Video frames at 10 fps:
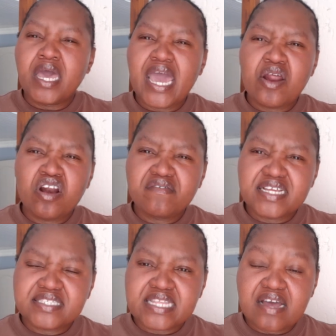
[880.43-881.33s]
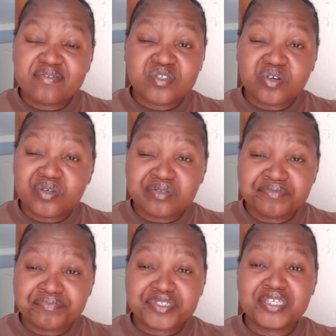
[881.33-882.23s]
and all of that stuff. So
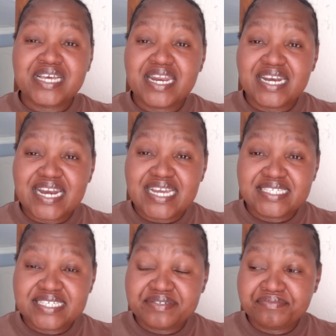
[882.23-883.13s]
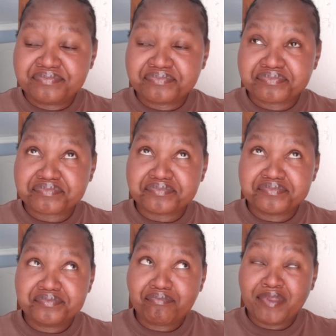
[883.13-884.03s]
because I had a lazy
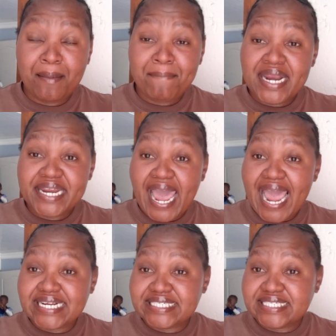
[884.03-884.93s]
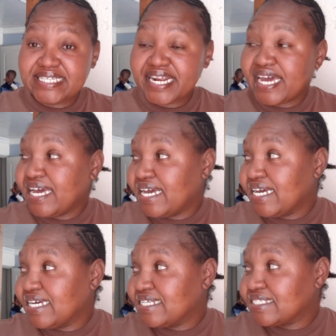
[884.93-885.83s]
Monday, I
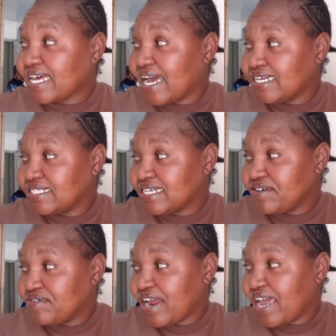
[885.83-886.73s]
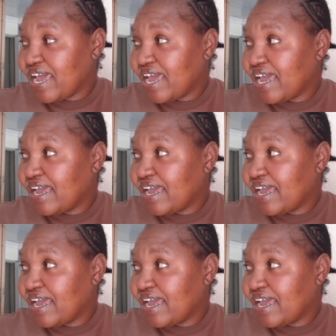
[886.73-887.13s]
didn't. Hi, Tiri.